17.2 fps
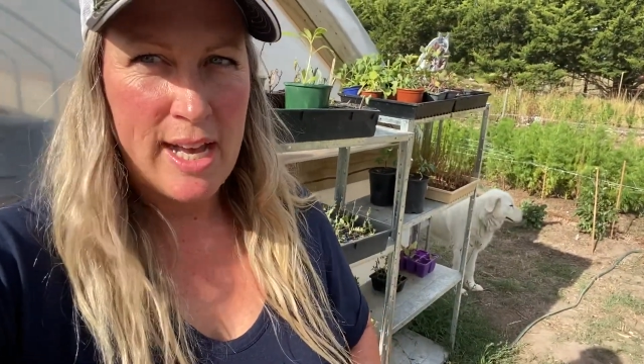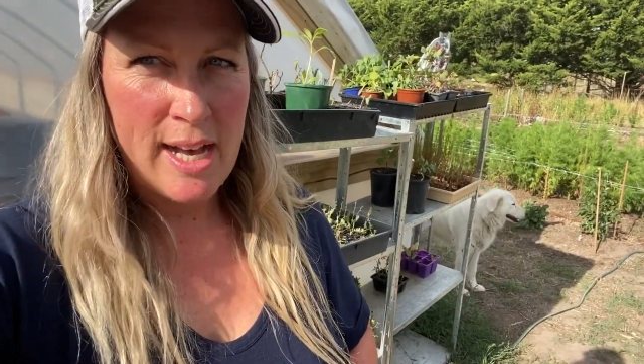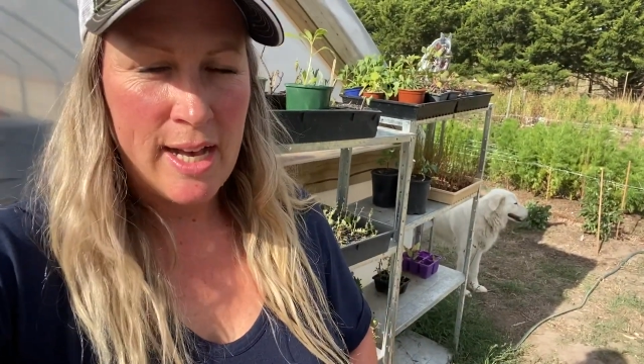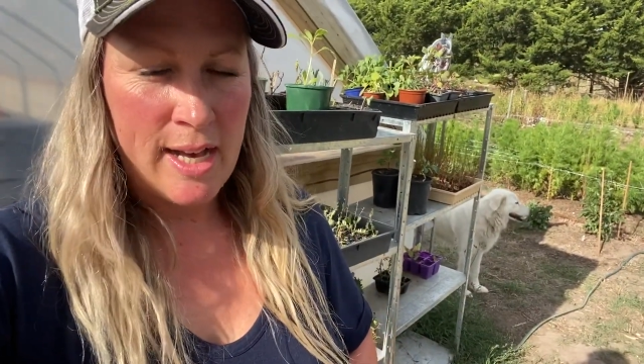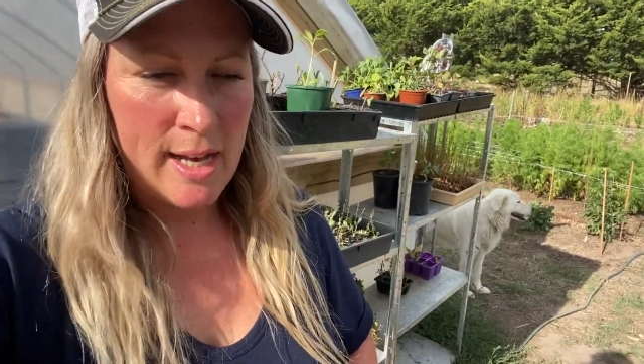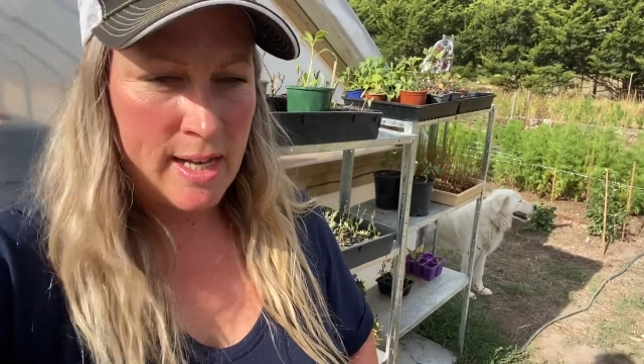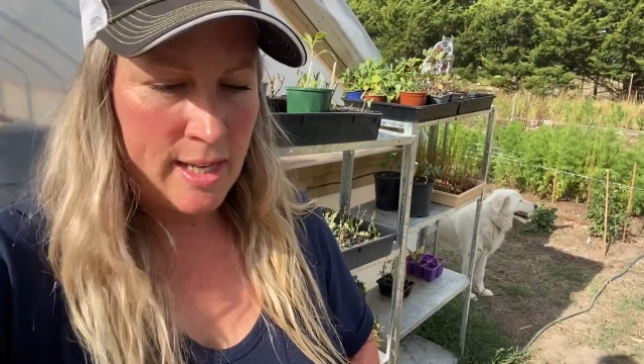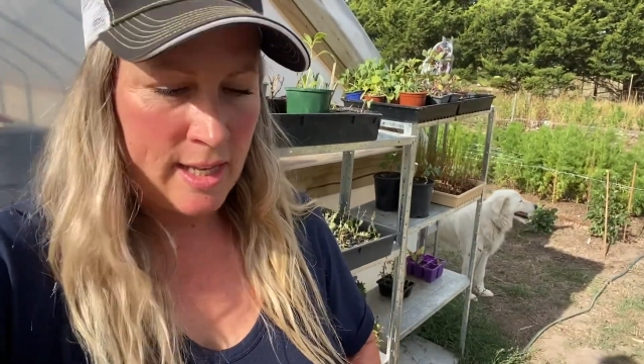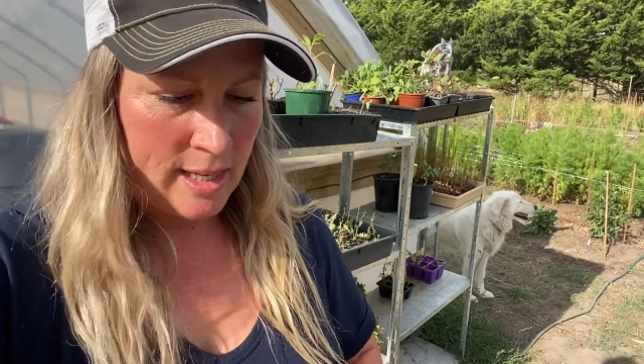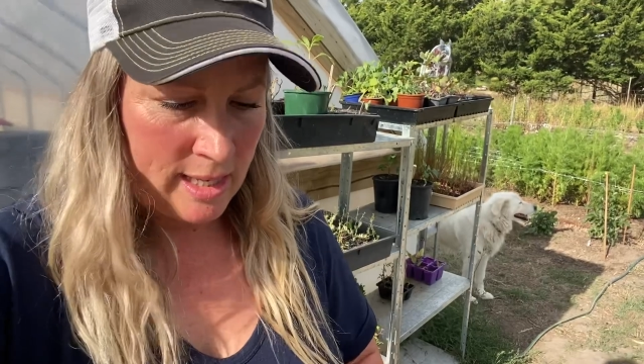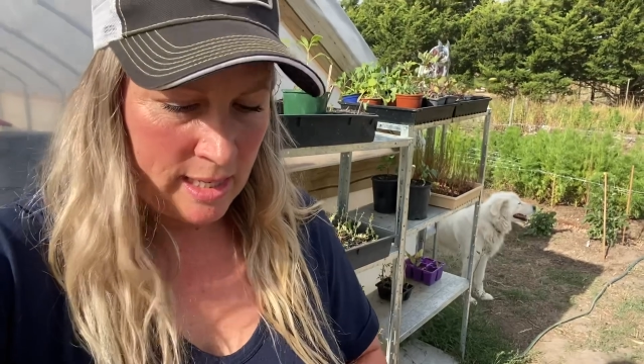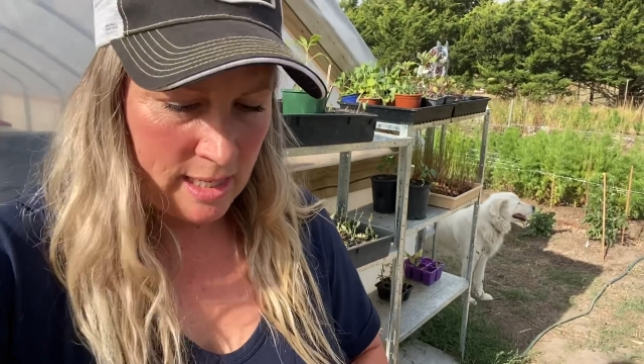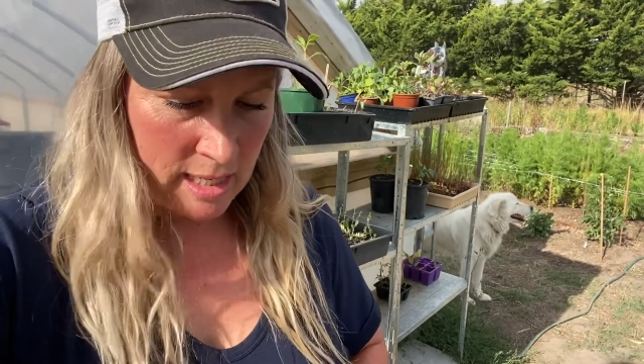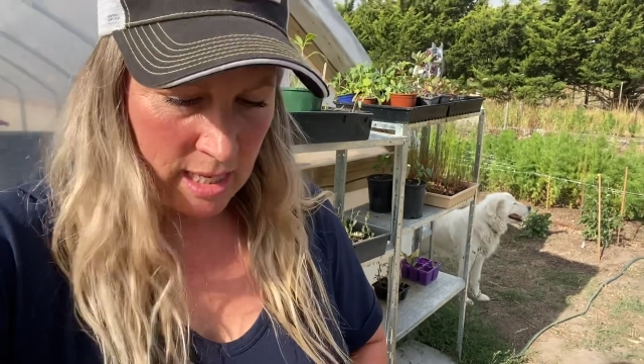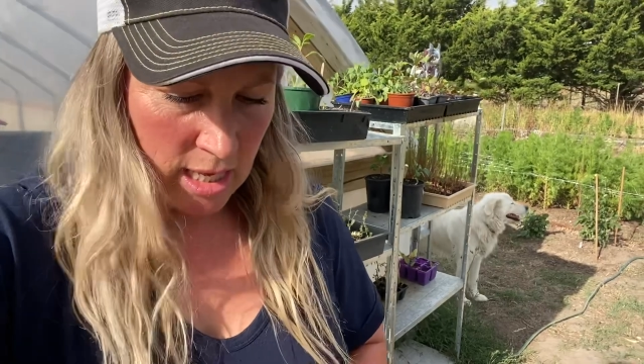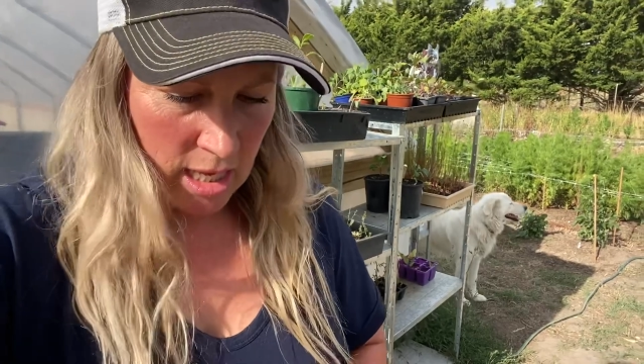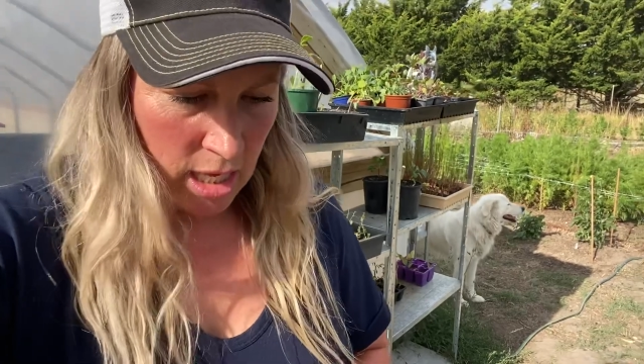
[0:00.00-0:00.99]

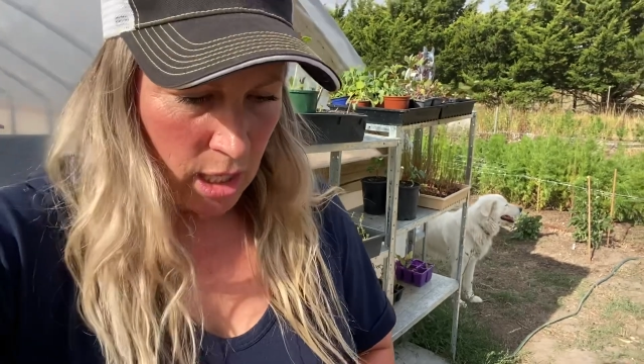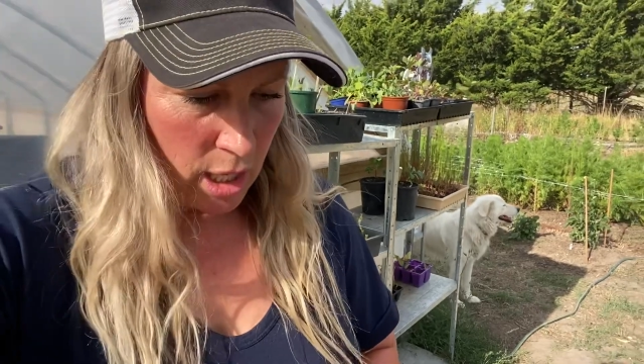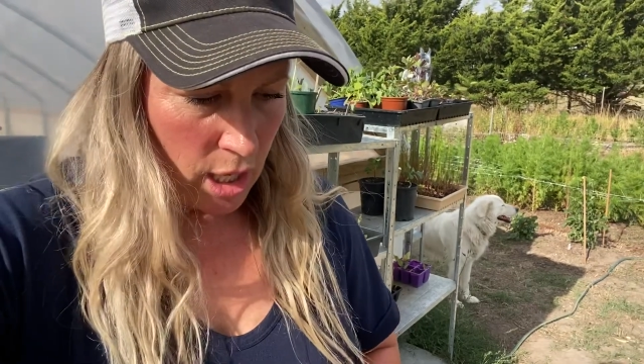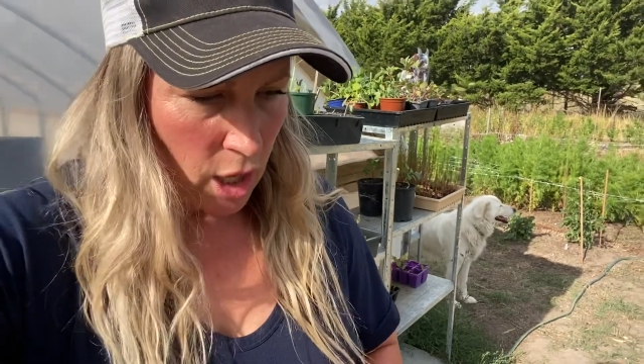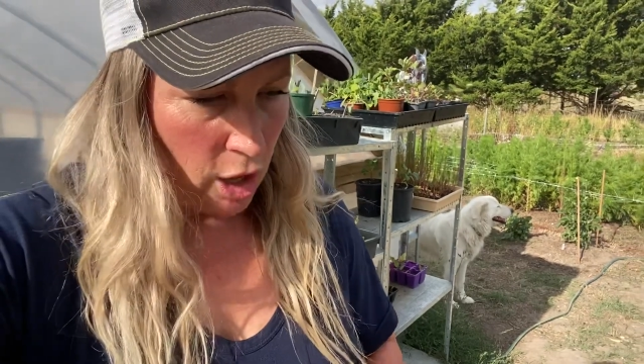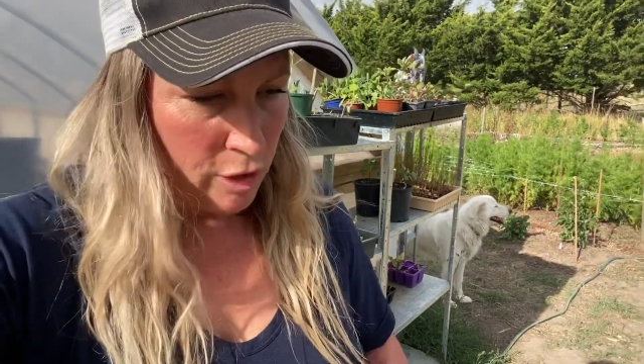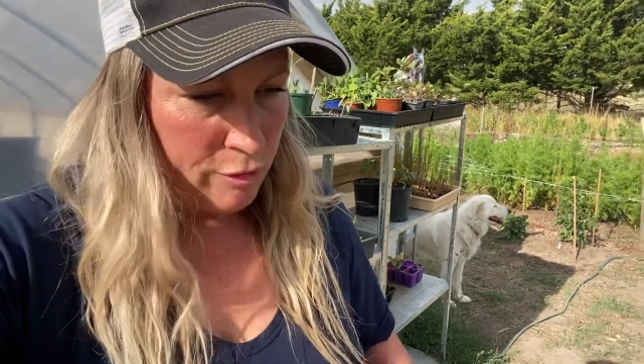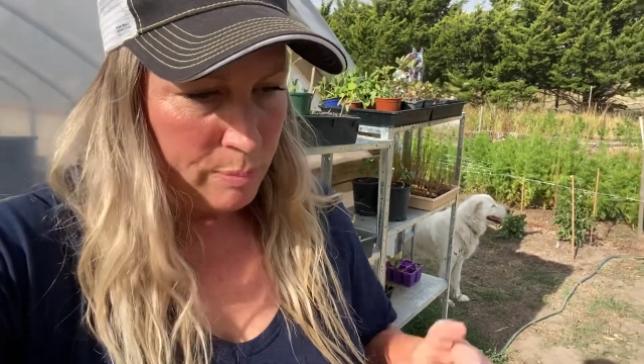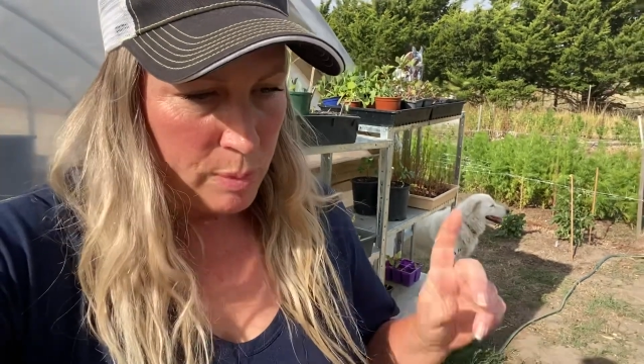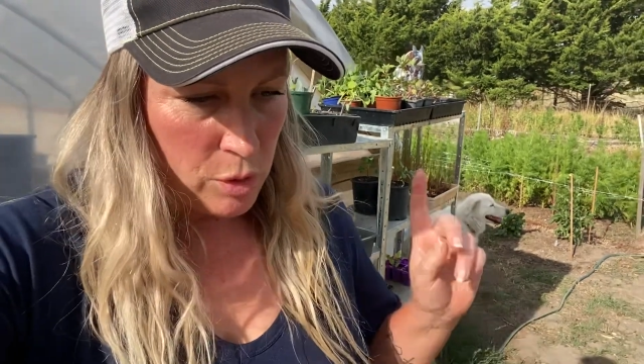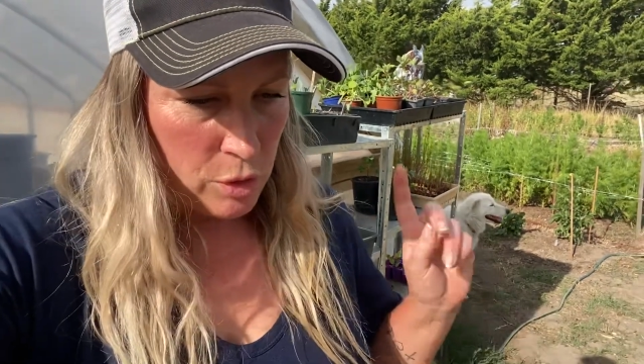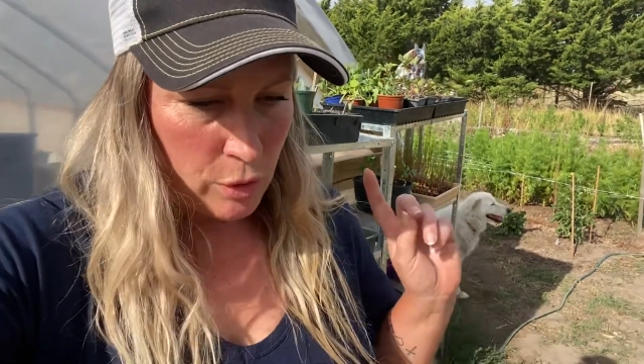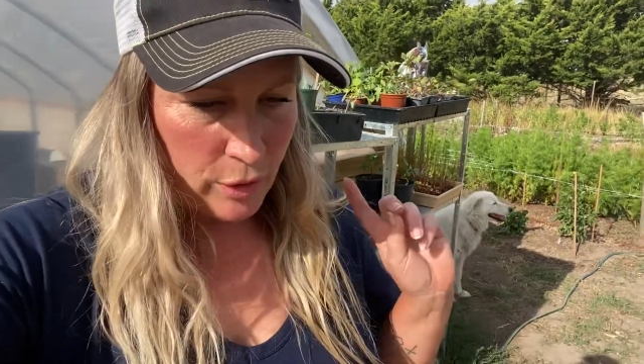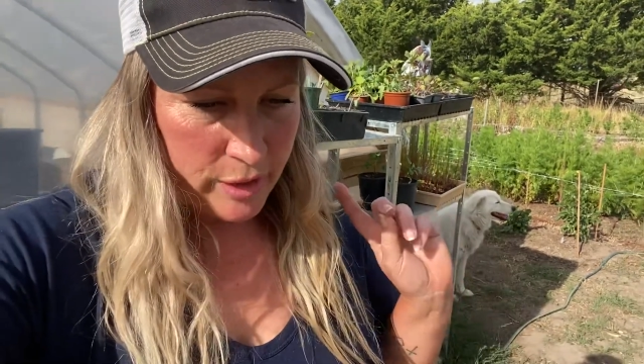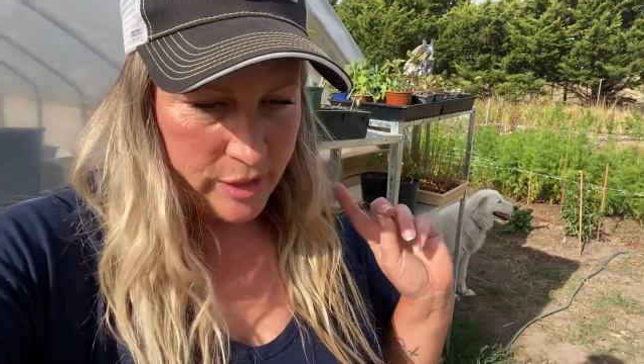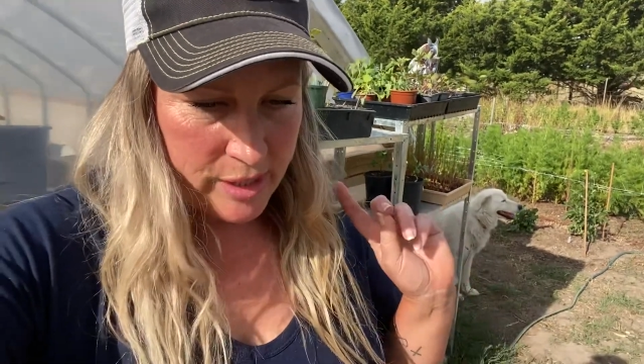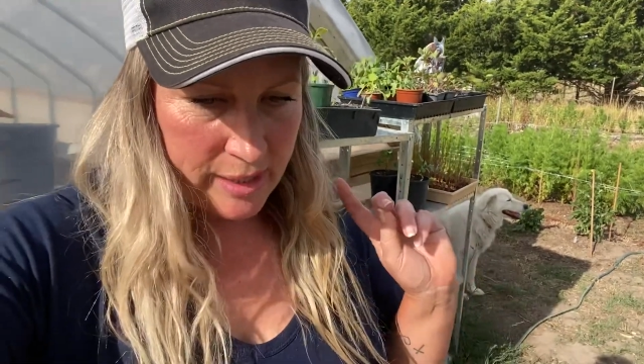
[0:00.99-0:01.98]
I've
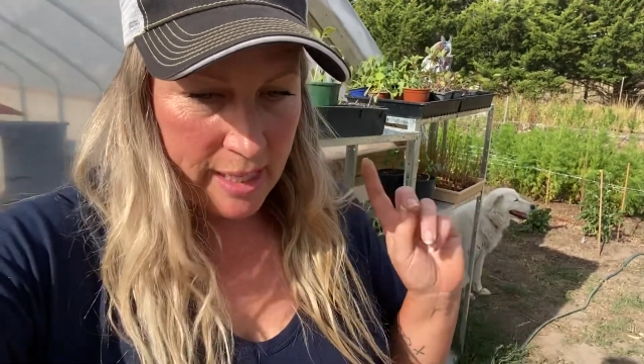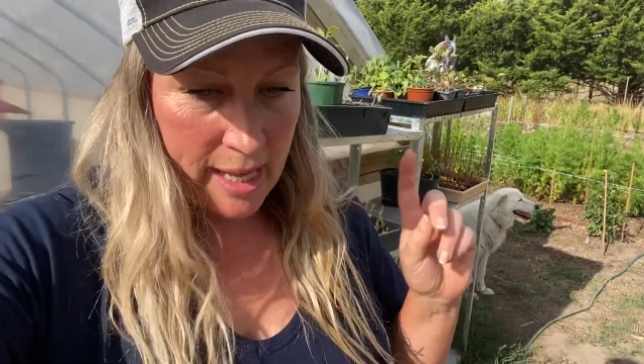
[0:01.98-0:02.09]
brought